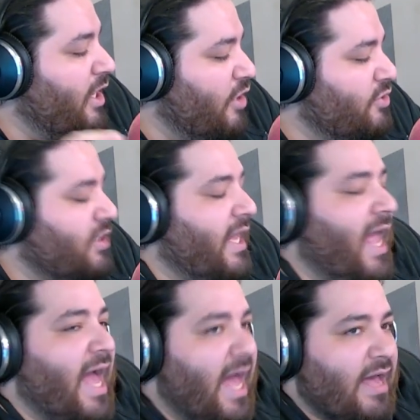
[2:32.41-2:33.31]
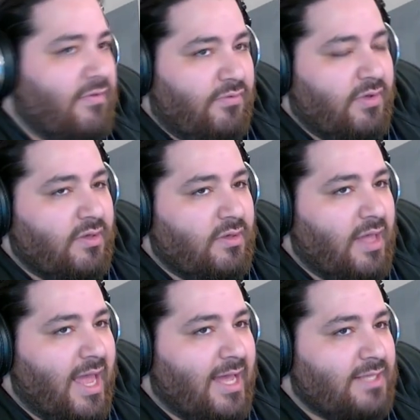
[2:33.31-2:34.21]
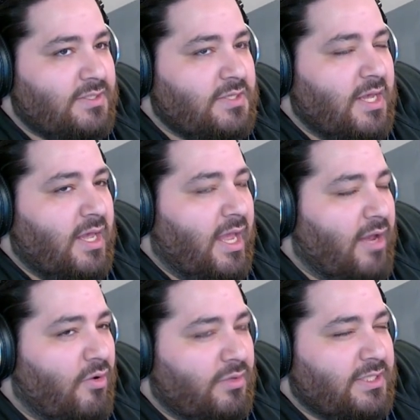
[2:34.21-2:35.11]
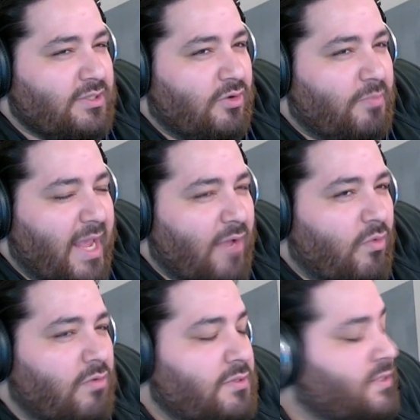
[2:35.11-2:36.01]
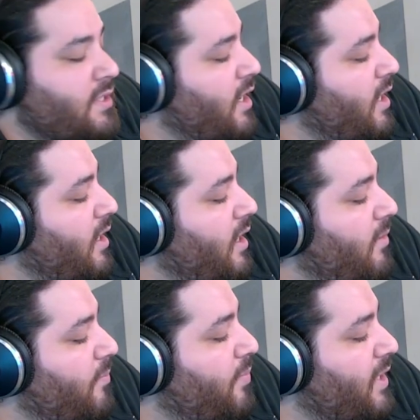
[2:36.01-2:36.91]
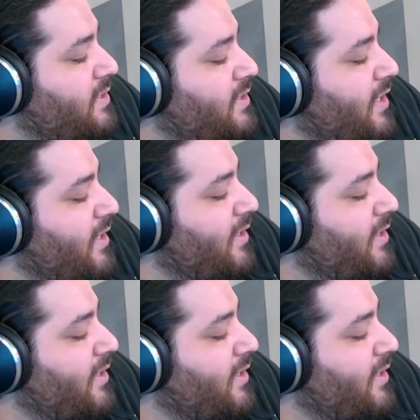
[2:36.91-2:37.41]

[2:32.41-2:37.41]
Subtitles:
usually have ads and all these little paywalls. But